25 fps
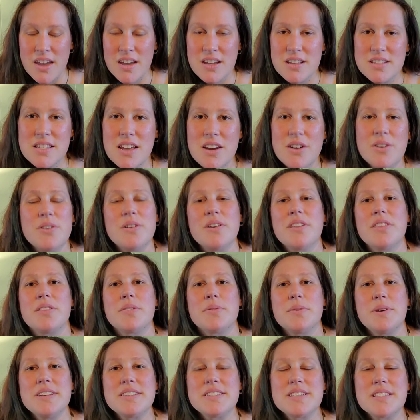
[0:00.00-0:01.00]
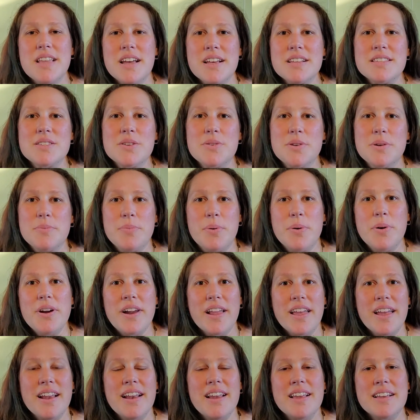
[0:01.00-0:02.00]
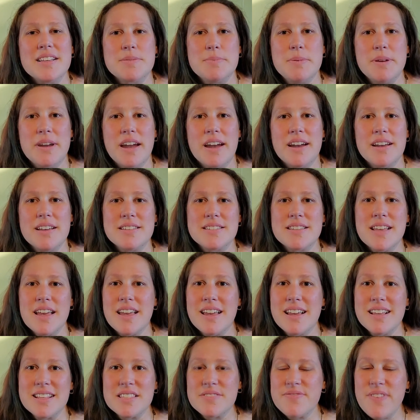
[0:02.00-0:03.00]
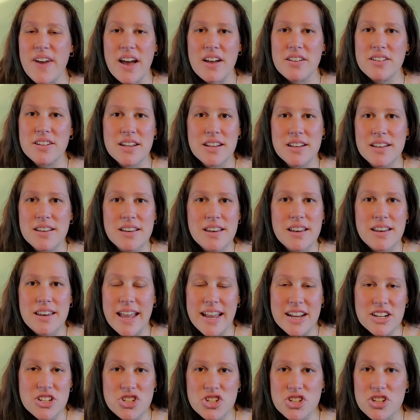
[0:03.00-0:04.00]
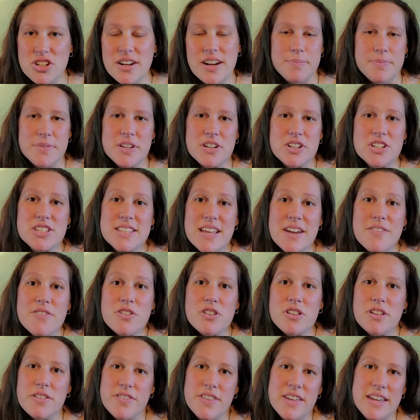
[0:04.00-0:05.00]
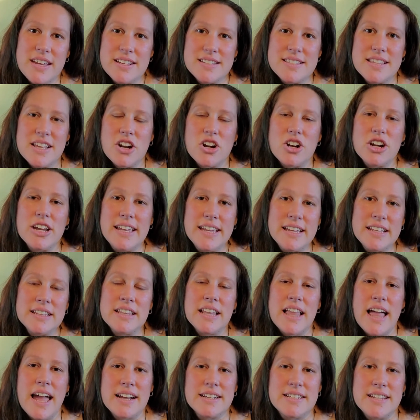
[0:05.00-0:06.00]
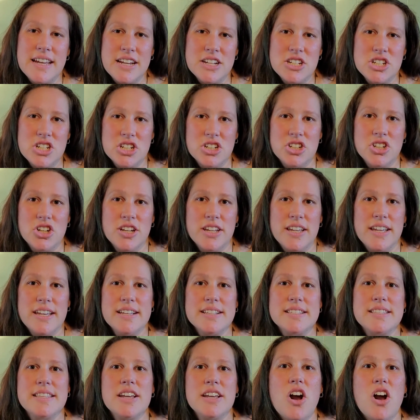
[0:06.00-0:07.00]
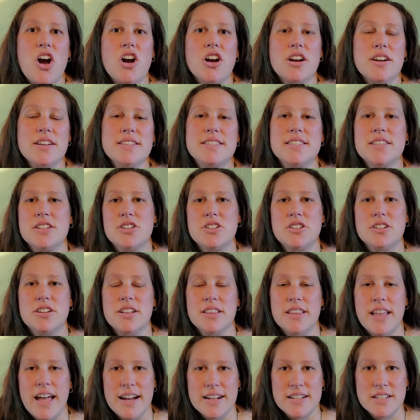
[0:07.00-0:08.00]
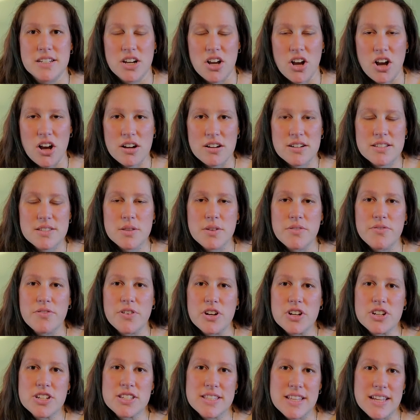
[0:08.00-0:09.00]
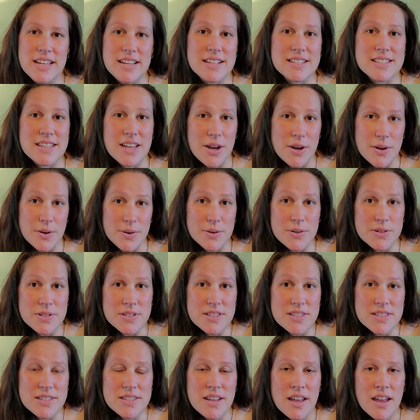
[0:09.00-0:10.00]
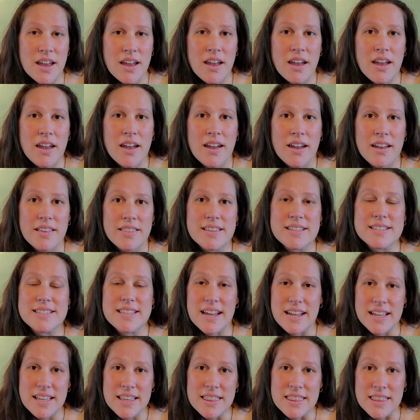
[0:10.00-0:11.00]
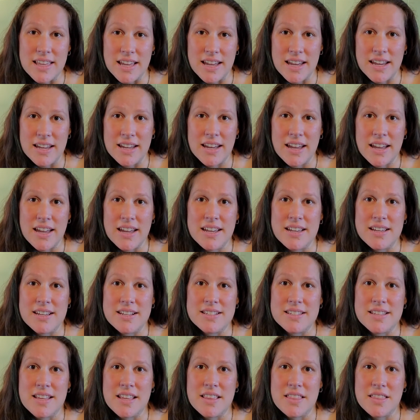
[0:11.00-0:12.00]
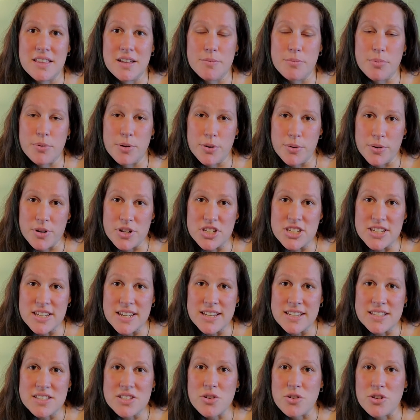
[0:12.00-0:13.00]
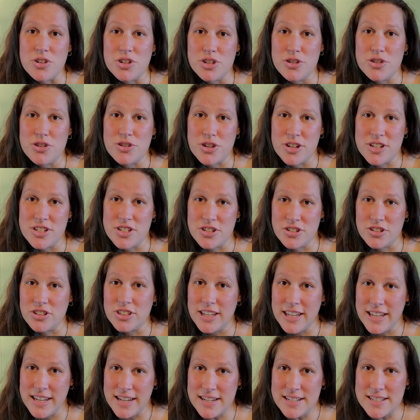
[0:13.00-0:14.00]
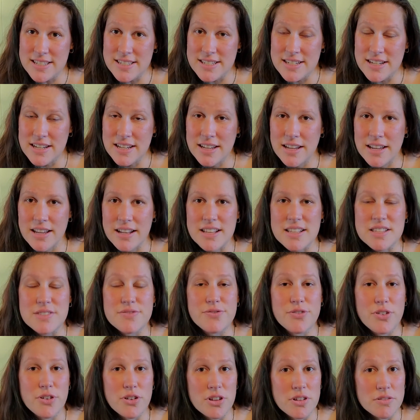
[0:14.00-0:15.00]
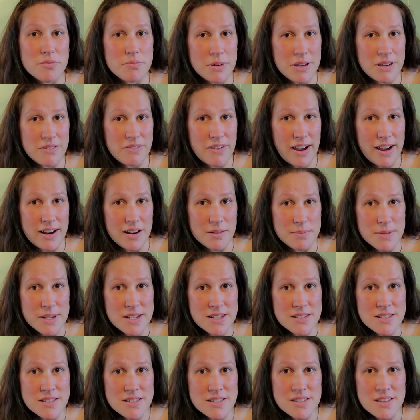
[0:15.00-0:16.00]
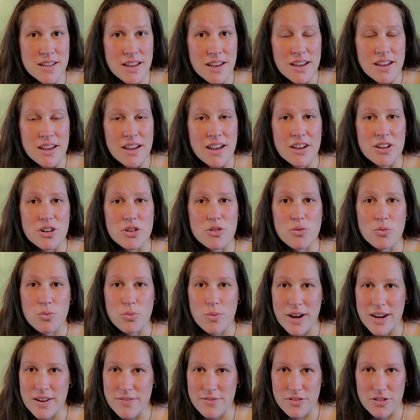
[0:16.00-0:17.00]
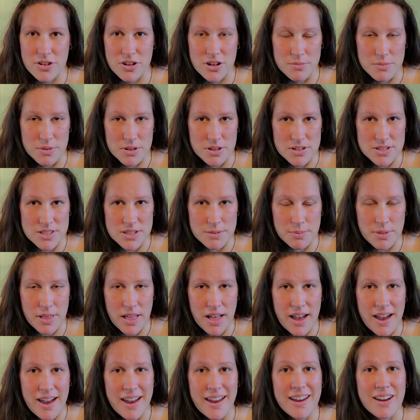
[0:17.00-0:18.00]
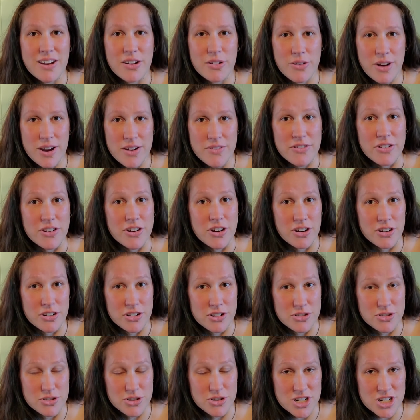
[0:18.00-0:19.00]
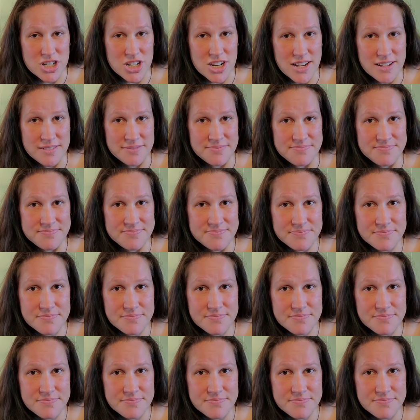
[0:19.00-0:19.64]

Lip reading: So the reason that's so important is because it's found in nature. There's several of things that are in lactation cookies are considered galactagogues. The first thing is oats. The second thing is the brewer's yeast or nutritional yeast, and it's full of B vitamins. Great for your milk supply and great for your nutrition.